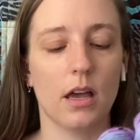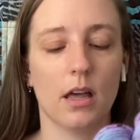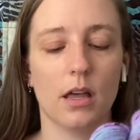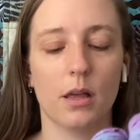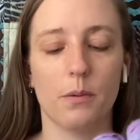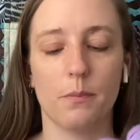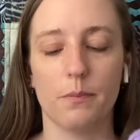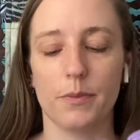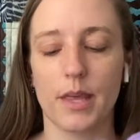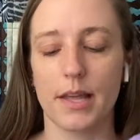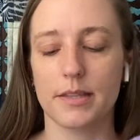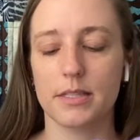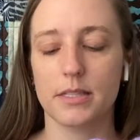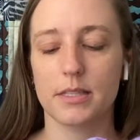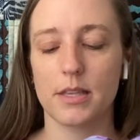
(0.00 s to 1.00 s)
Um,
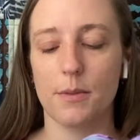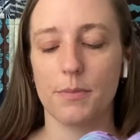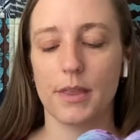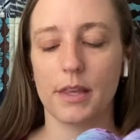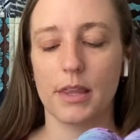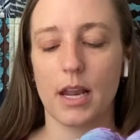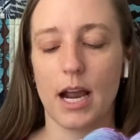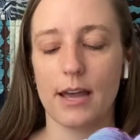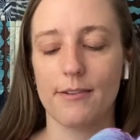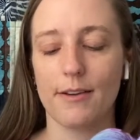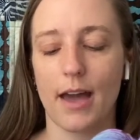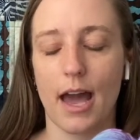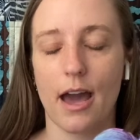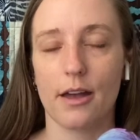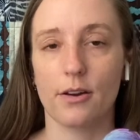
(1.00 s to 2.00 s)
that's something that I've
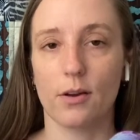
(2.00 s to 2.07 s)
had